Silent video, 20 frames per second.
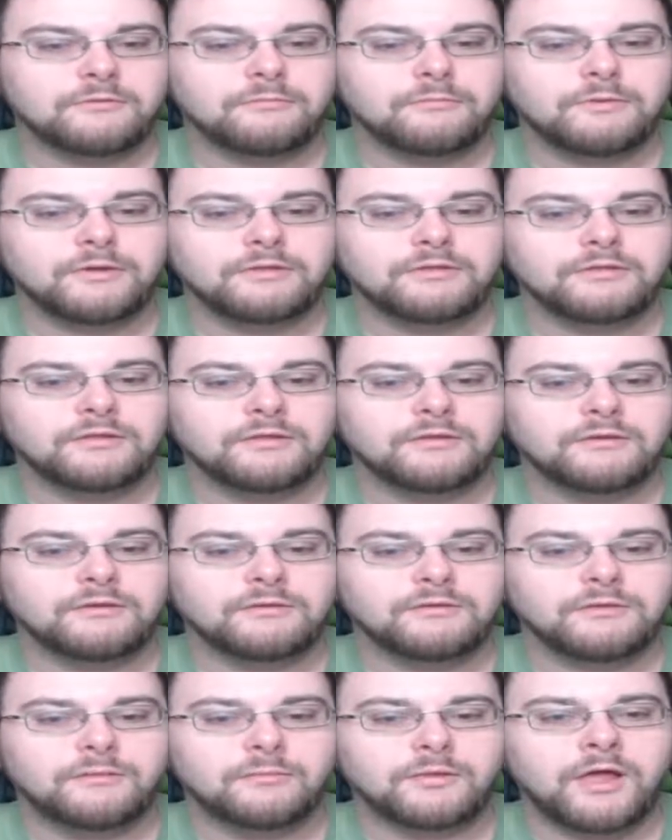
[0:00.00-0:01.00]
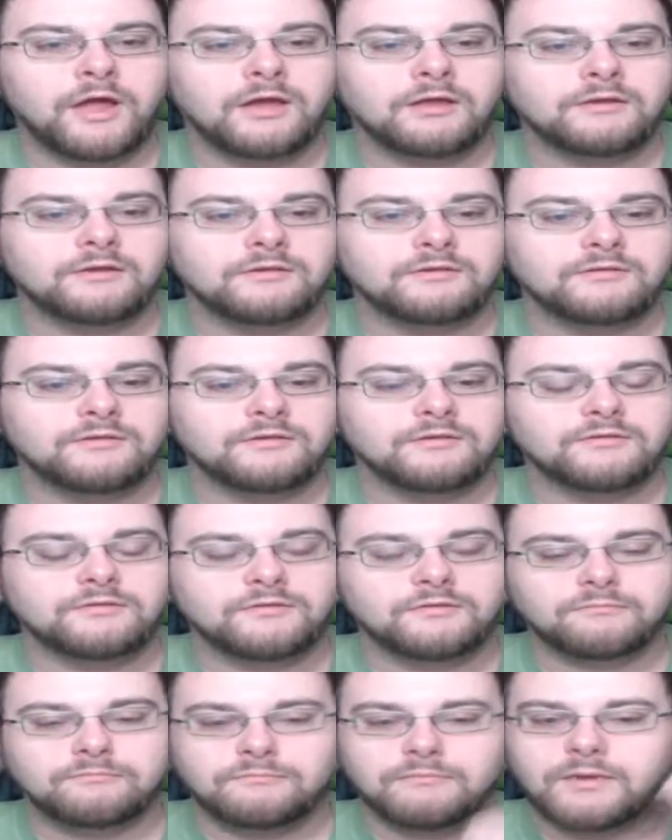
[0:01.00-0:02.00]
but the the blindness is
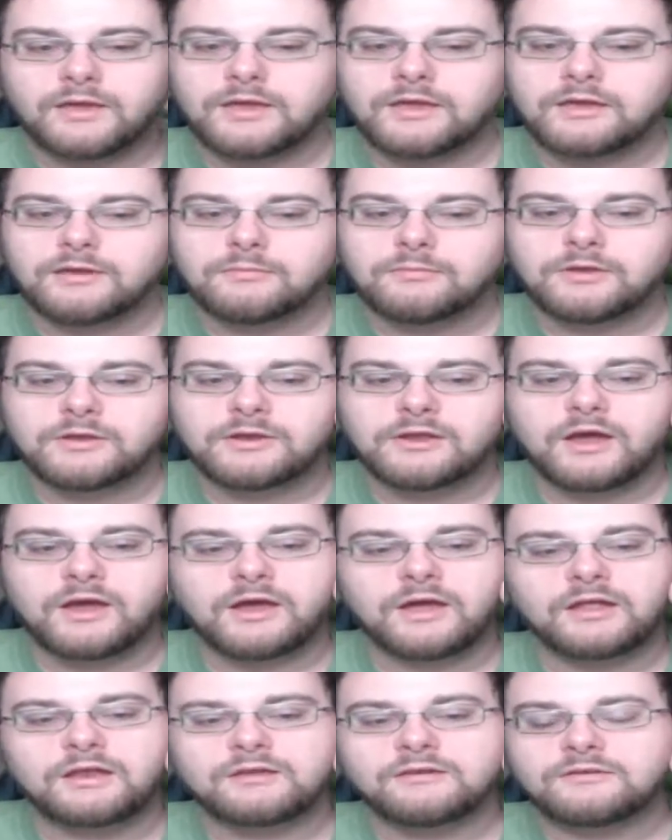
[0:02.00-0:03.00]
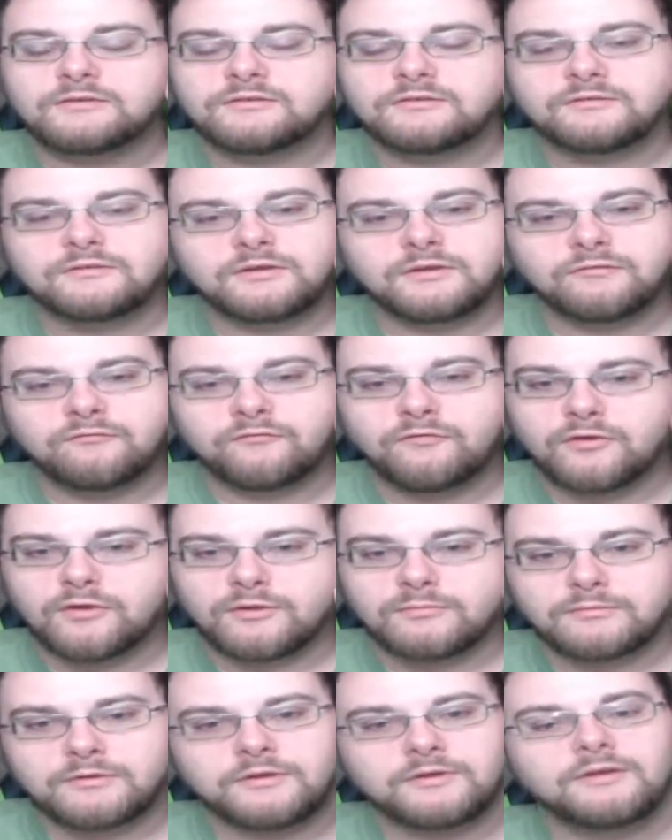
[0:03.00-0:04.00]
maybe not
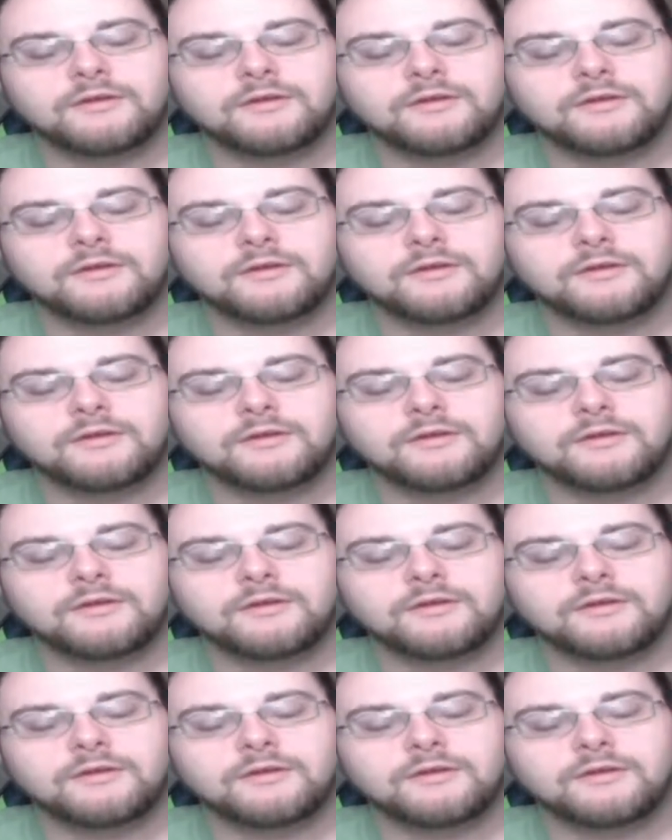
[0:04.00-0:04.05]
confirmed.